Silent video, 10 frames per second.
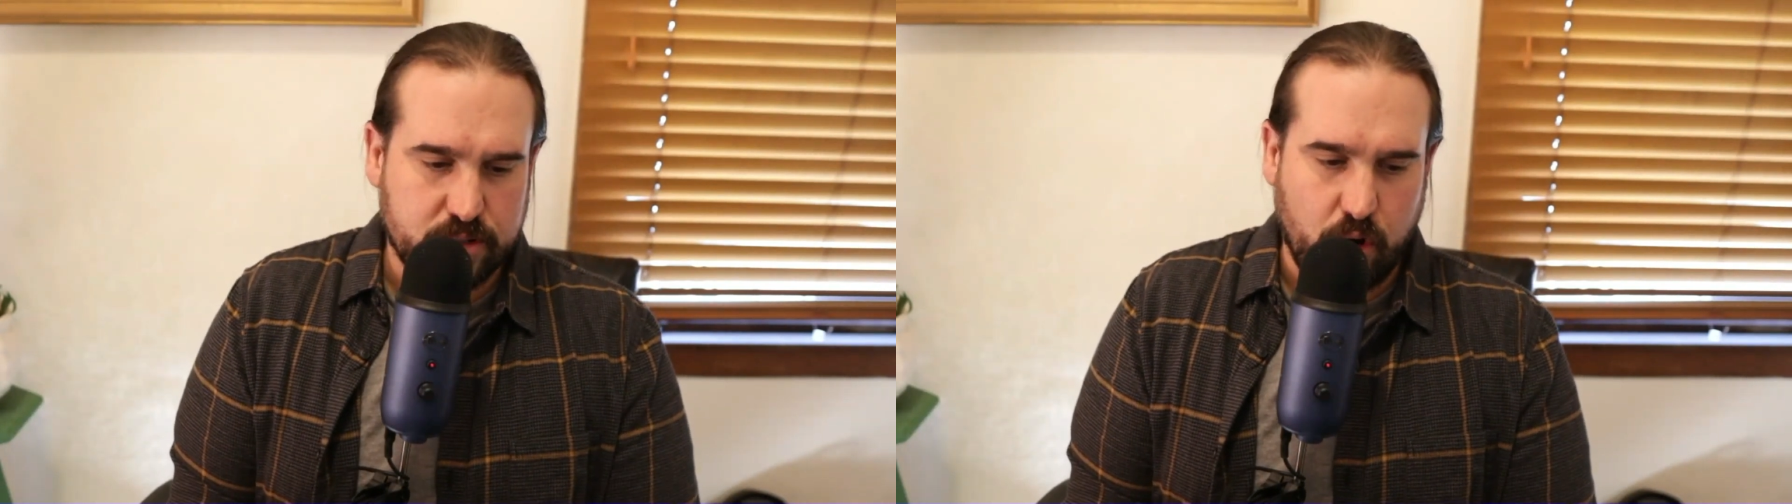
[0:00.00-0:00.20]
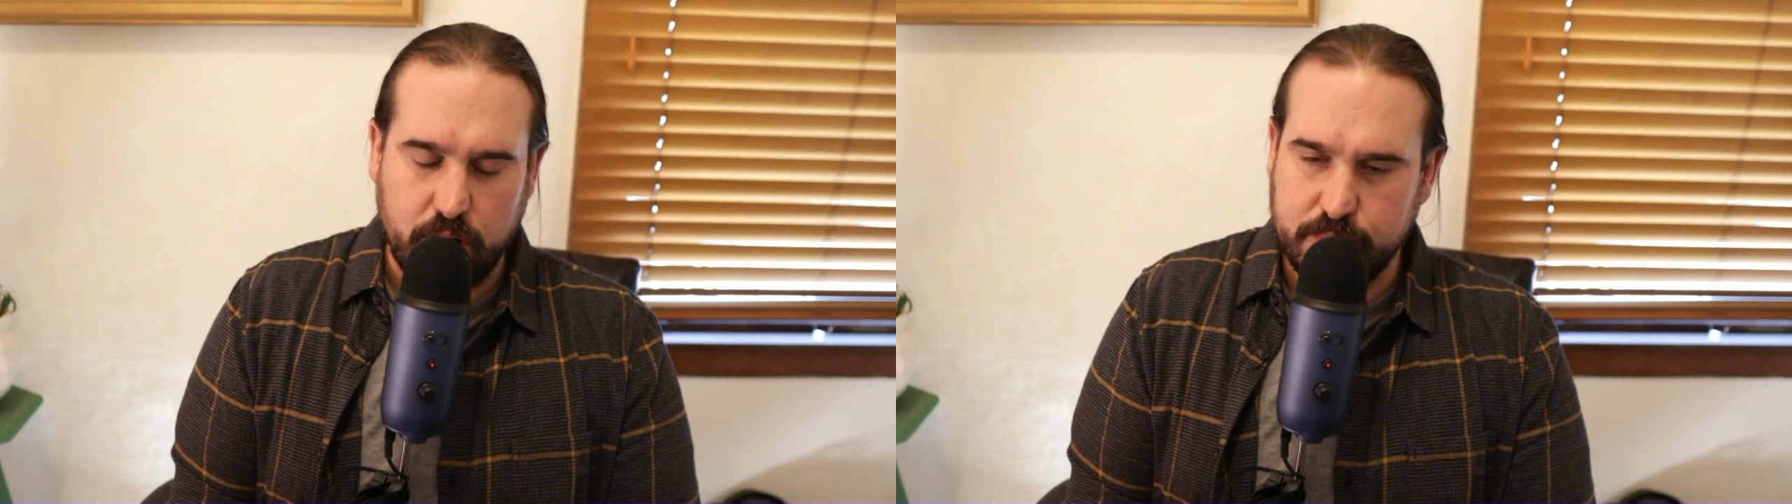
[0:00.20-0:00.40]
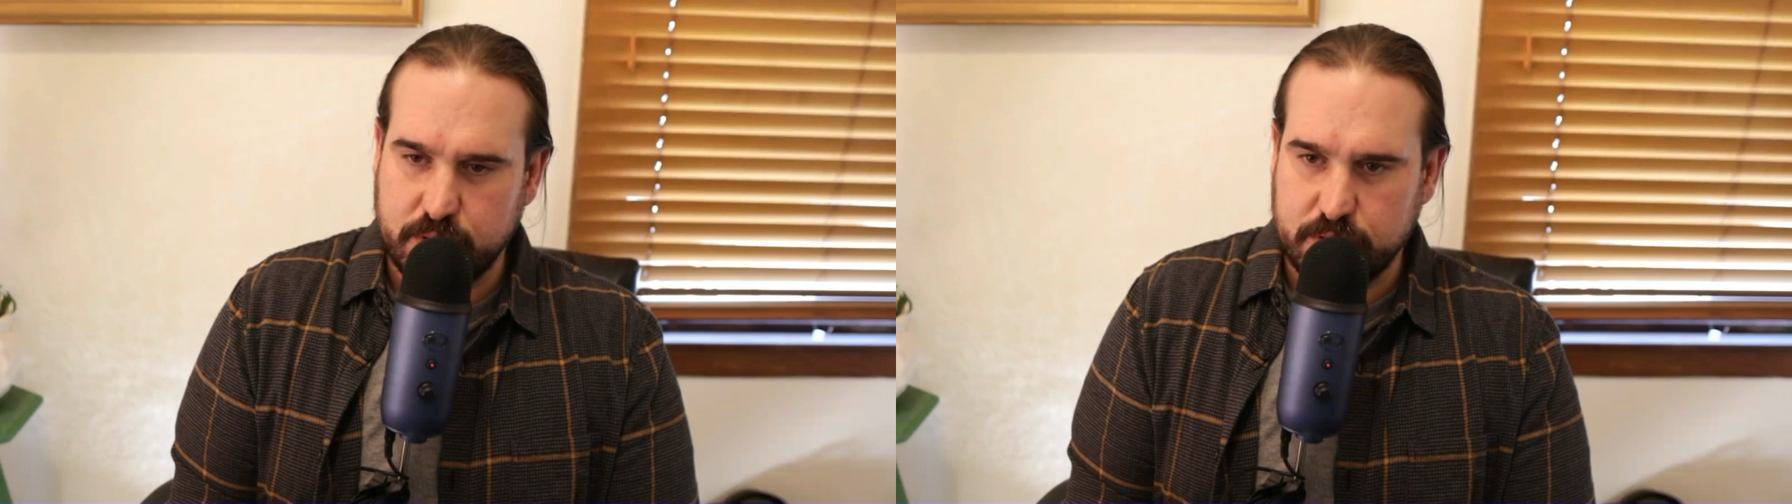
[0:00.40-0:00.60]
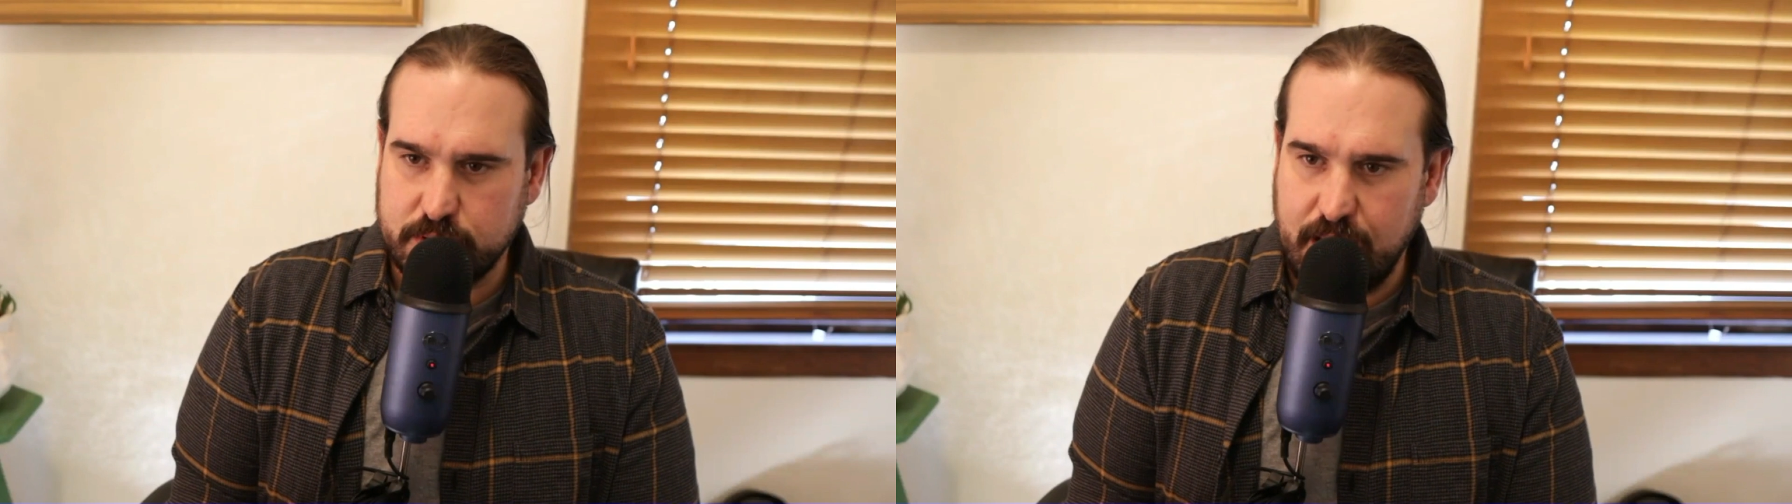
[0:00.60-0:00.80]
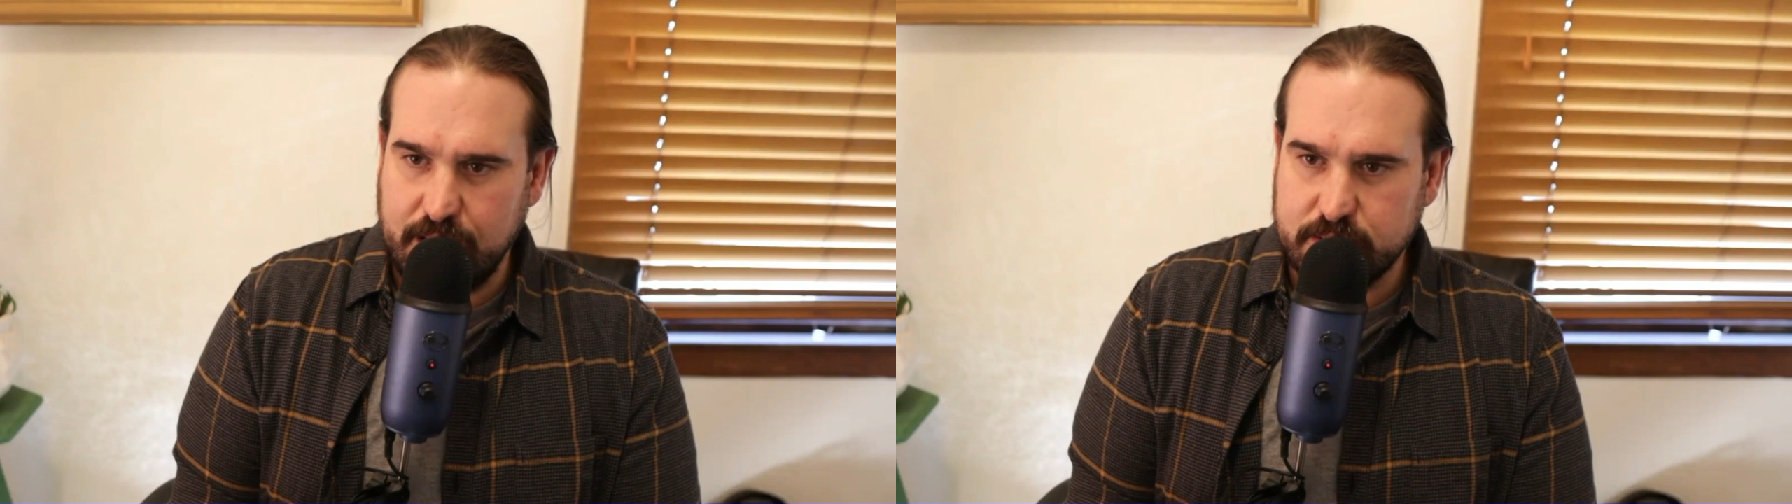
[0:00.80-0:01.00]
startups or
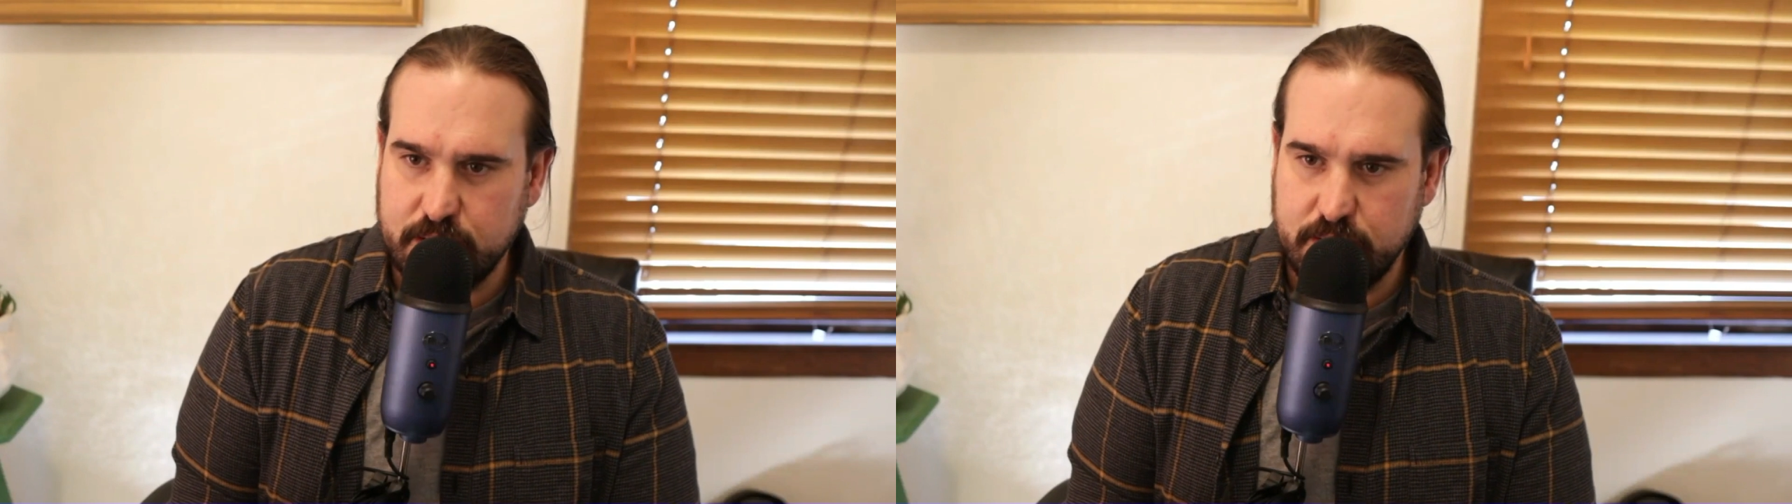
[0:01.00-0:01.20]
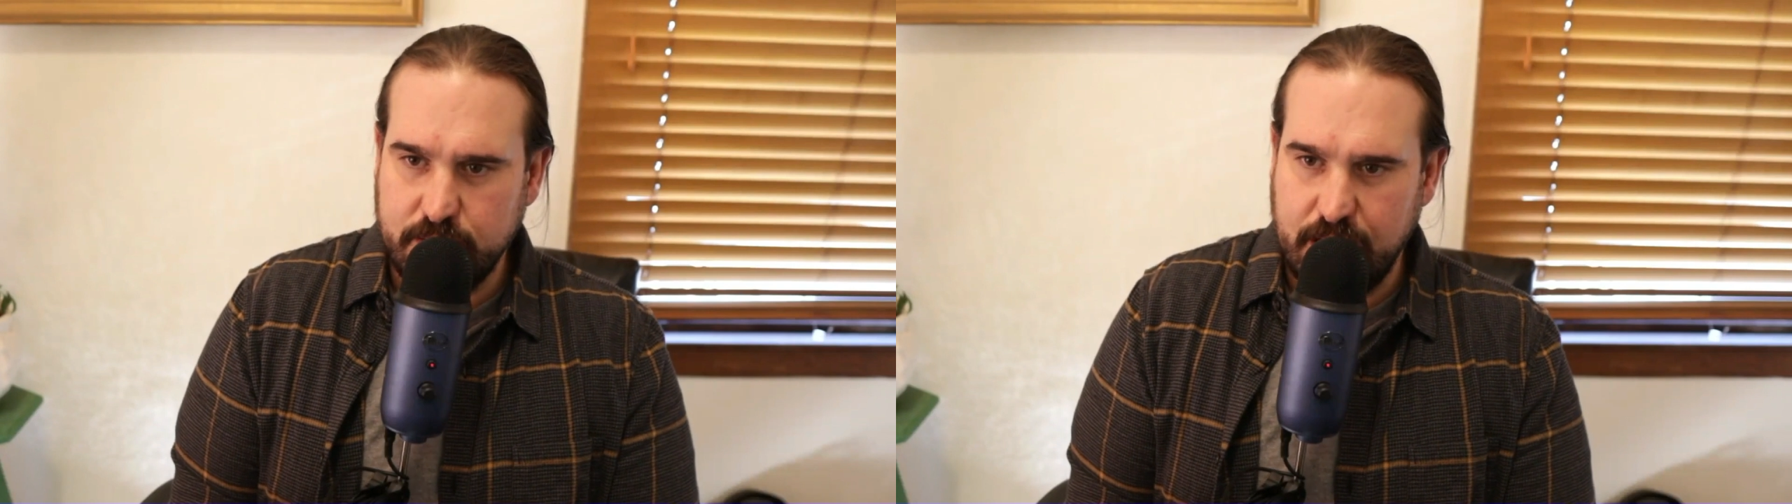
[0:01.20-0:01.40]
SaaS